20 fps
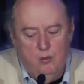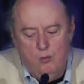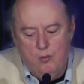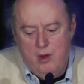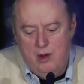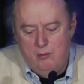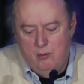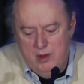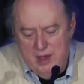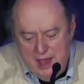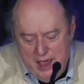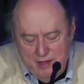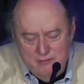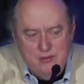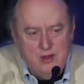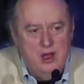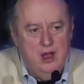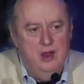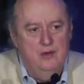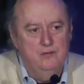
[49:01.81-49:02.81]
when we
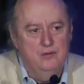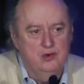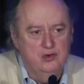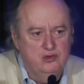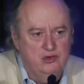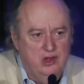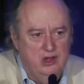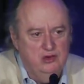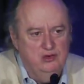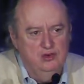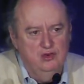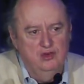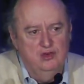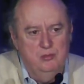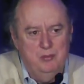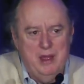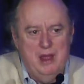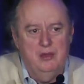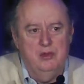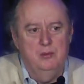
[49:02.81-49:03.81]
have conversations
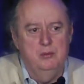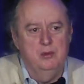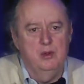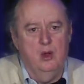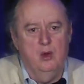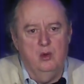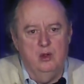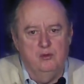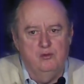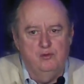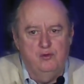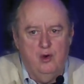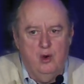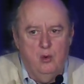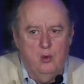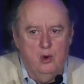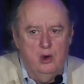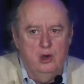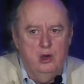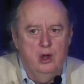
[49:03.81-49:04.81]
about them going
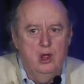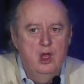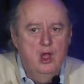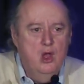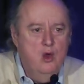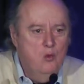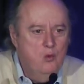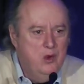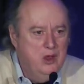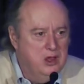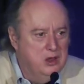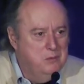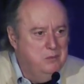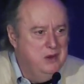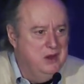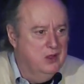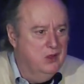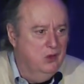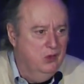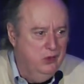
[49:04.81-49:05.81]
forward, we can
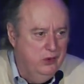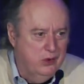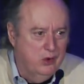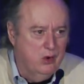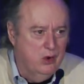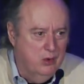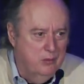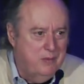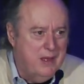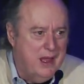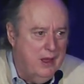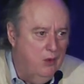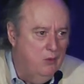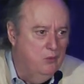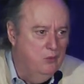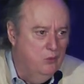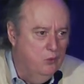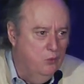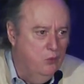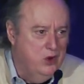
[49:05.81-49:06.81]
be clear
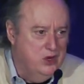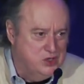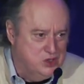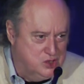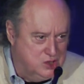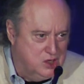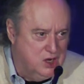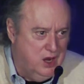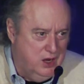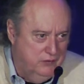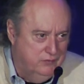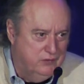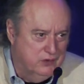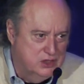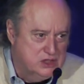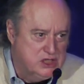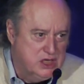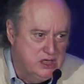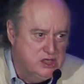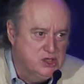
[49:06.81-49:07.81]
about which
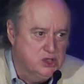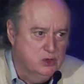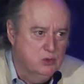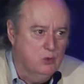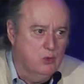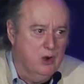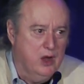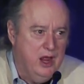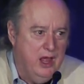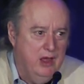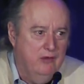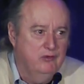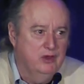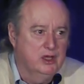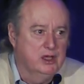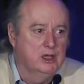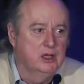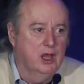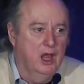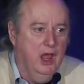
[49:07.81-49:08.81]
conversation we're
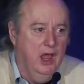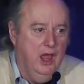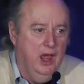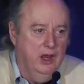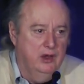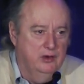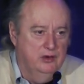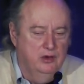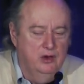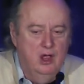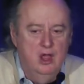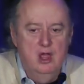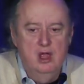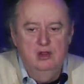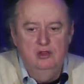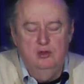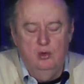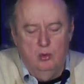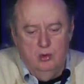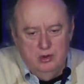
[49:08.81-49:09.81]
having and
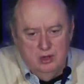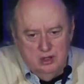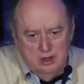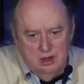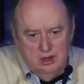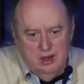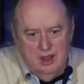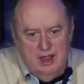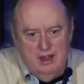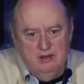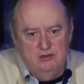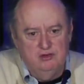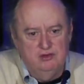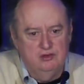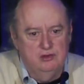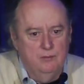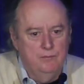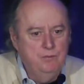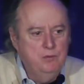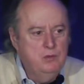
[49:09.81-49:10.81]
do a little less